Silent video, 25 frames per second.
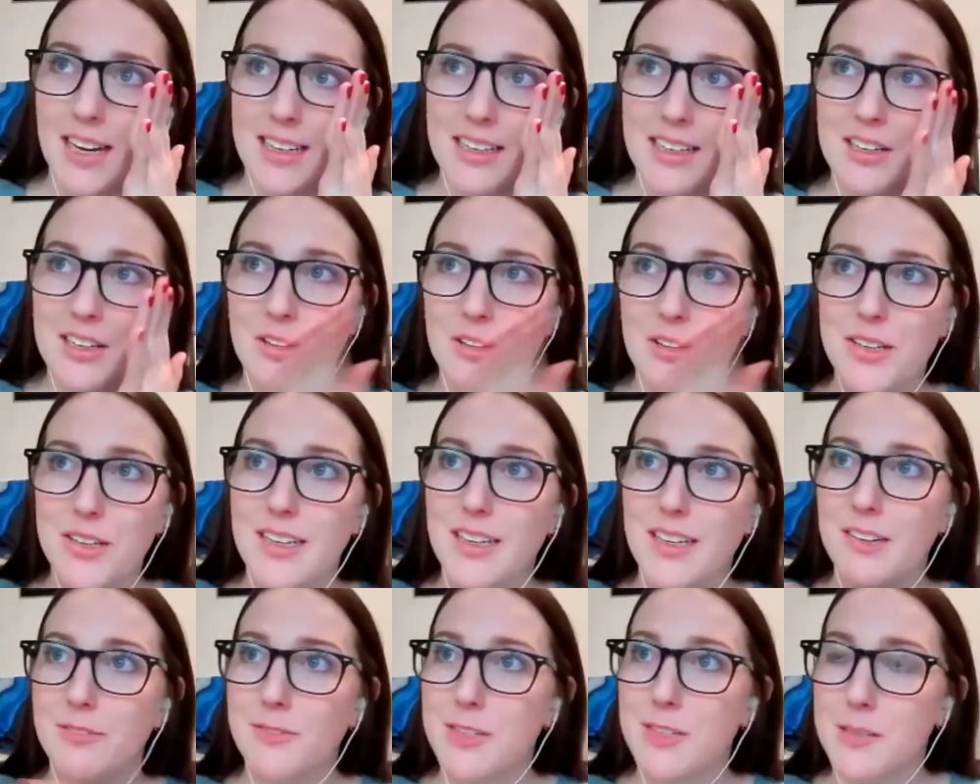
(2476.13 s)
can only
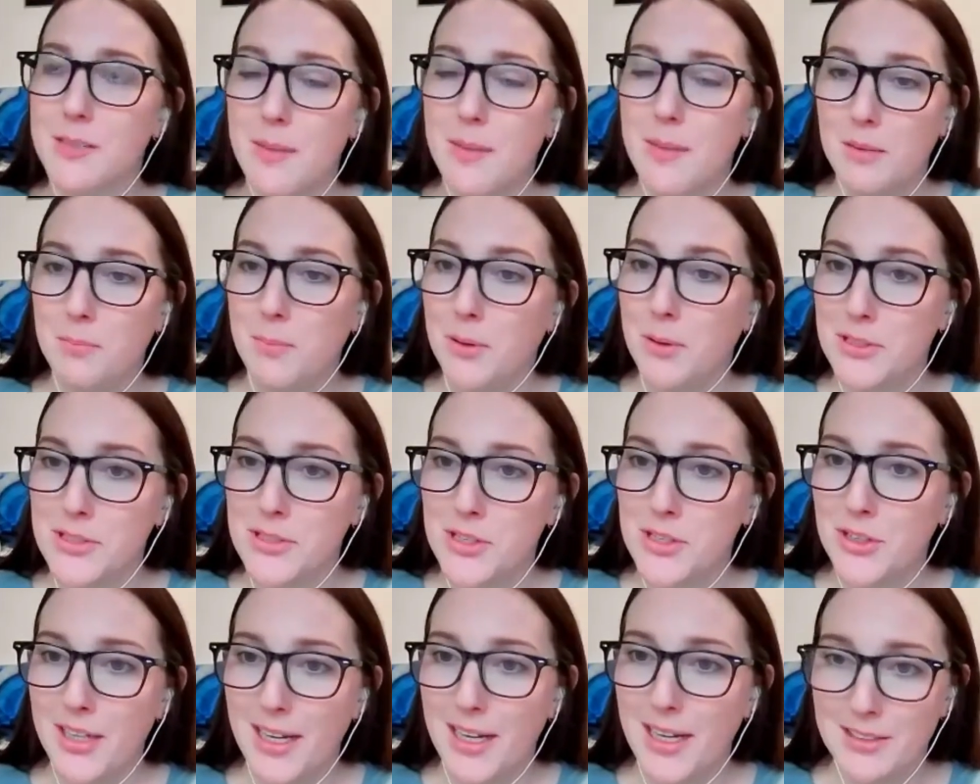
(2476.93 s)
give as many
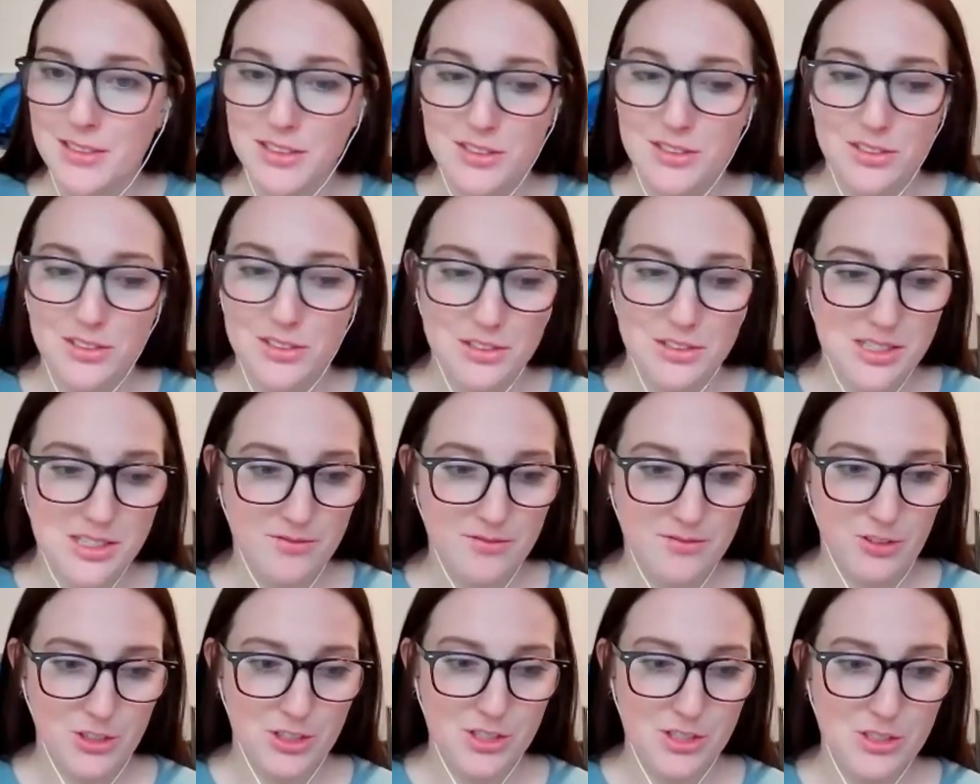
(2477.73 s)
personal antidotes
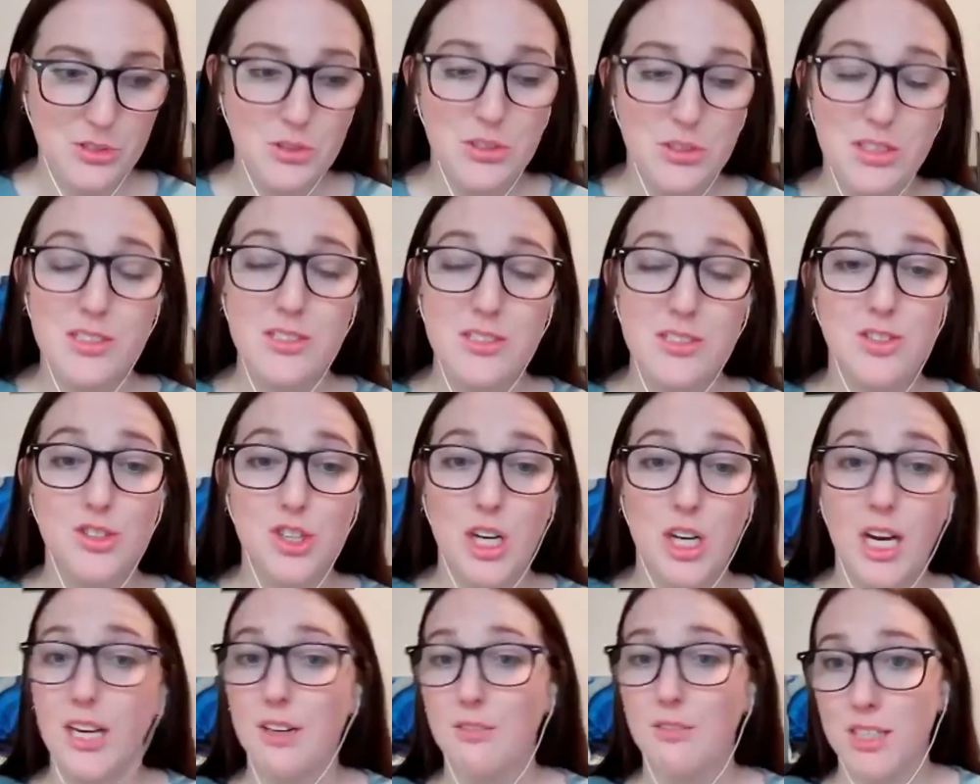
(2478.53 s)
for students to
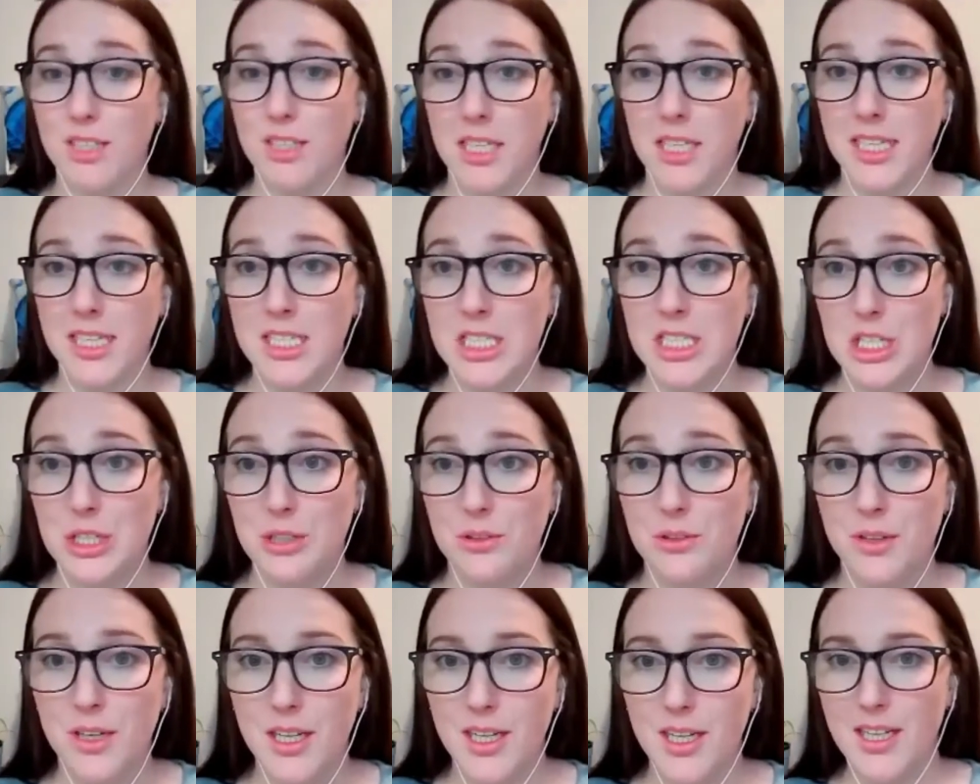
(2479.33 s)
try and relate
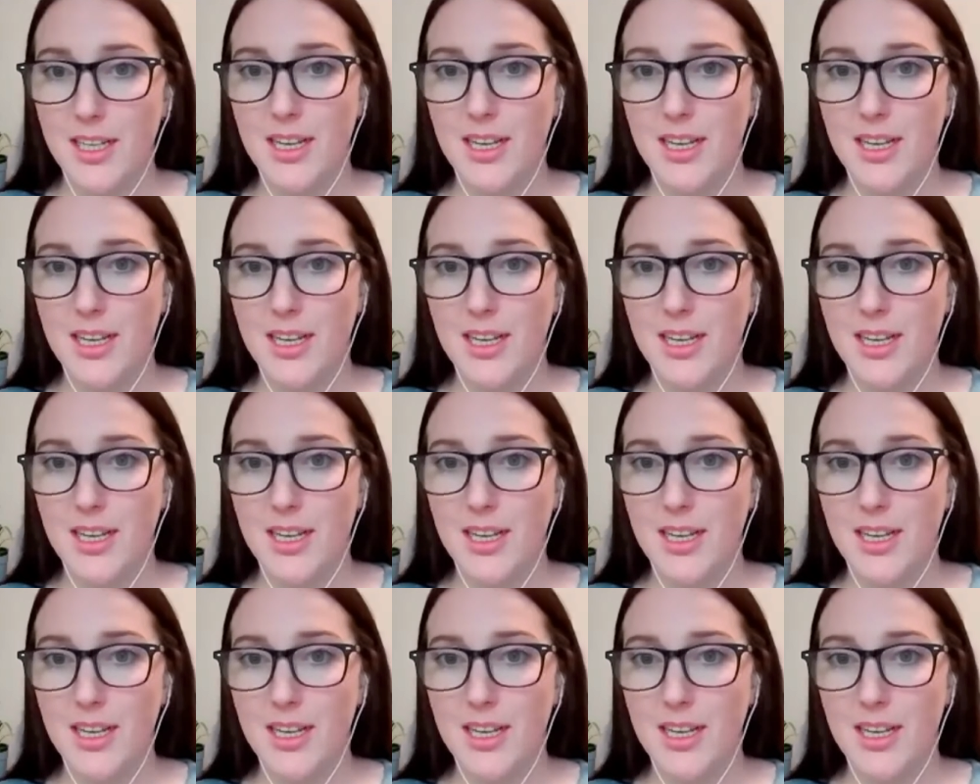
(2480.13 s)
to.